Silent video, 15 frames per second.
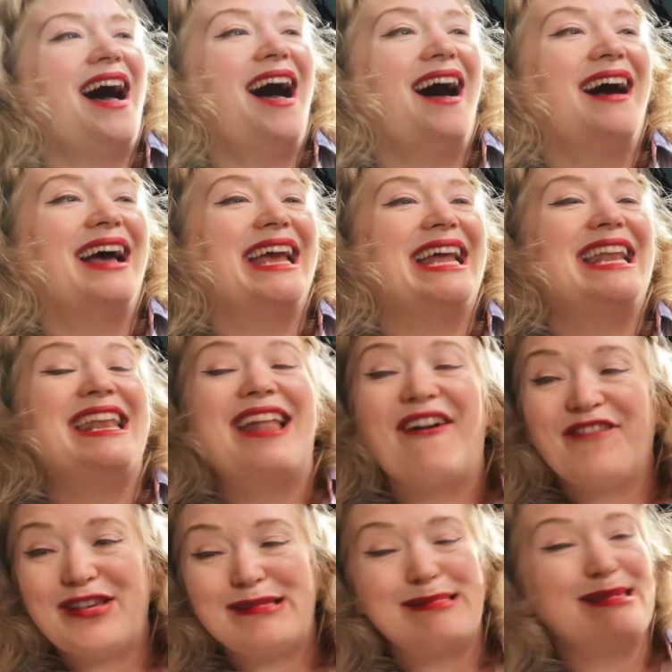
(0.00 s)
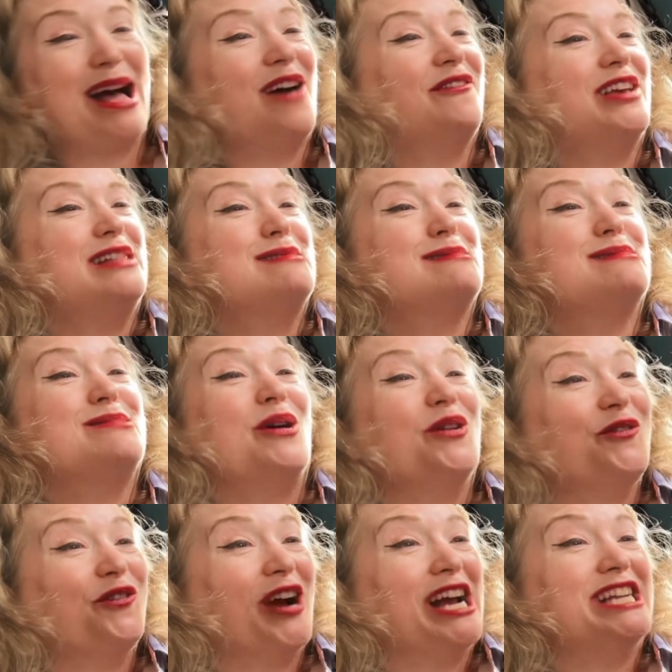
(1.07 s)
I love this stuff. It's so
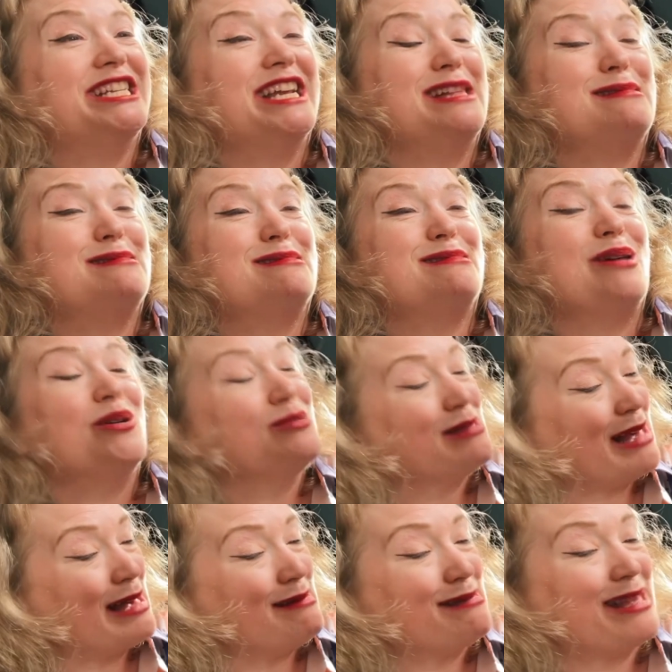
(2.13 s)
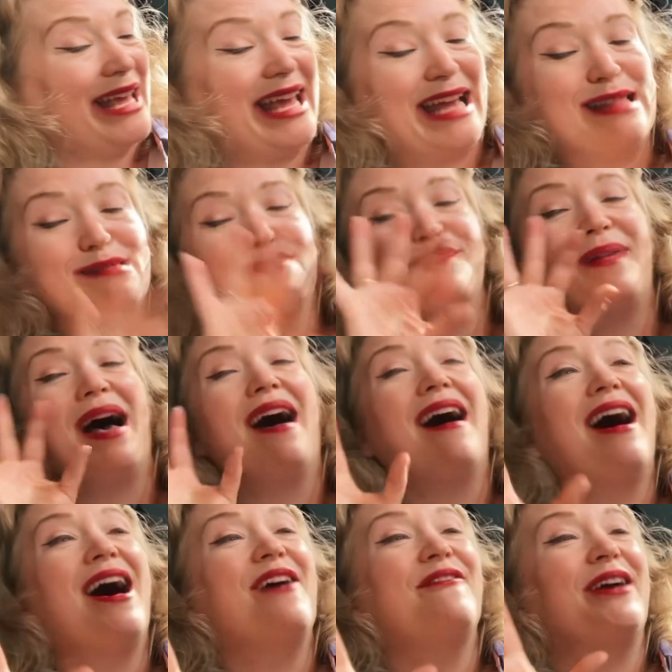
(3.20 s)
fresh. It's so zesty. It's
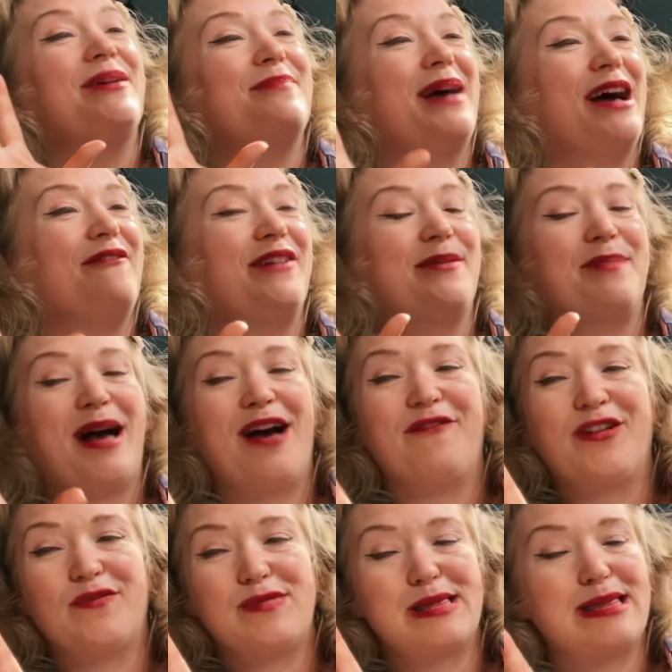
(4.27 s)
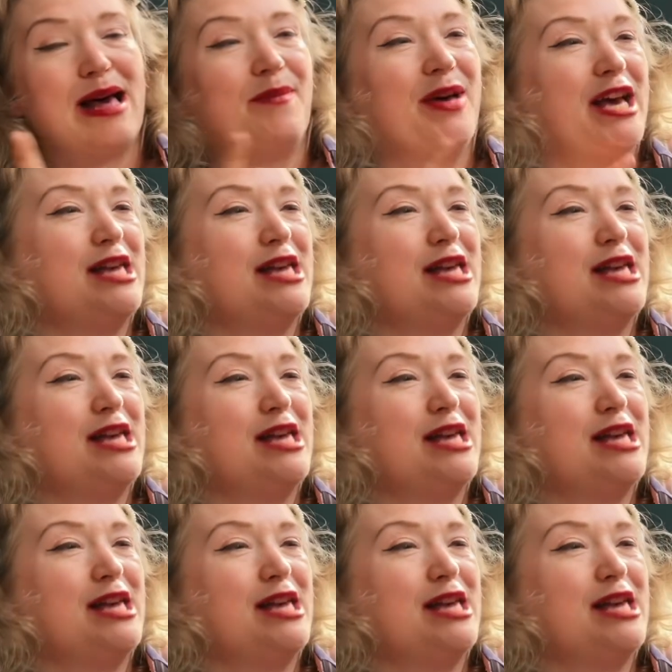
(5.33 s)
perfect, perfect, perfect for summer.